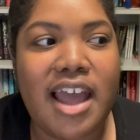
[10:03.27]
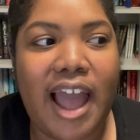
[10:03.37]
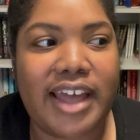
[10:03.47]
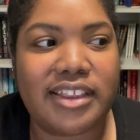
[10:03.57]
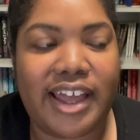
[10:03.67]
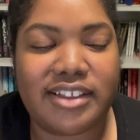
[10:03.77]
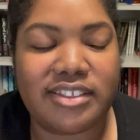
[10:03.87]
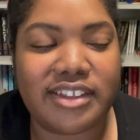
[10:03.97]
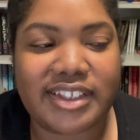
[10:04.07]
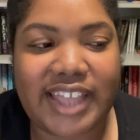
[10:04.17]
I, I
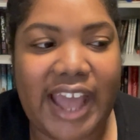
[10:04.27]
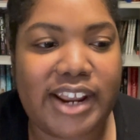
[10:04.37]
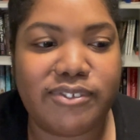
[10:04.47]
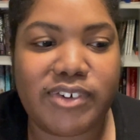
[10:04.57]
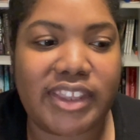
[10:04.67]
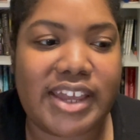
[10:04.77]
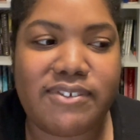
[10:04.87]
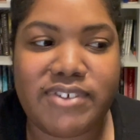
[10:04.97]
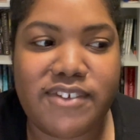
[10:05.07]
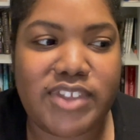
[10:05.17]
looked at it for like
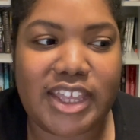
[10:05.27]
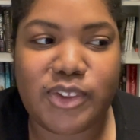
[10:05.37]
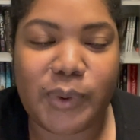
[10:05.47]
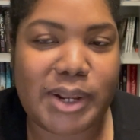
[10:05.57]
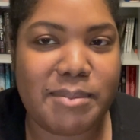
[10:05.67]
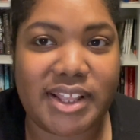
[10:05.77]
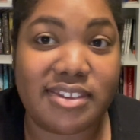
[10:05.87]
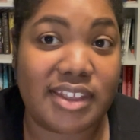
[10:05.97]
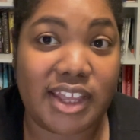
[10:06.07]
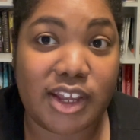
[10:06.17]
15, 20 minutes
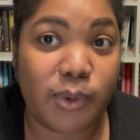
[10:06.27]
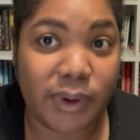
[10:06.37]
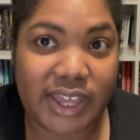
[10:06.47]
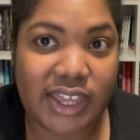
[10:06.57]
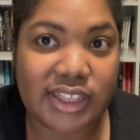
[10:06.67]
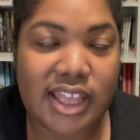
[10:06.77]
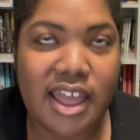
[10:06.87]
and then I quit.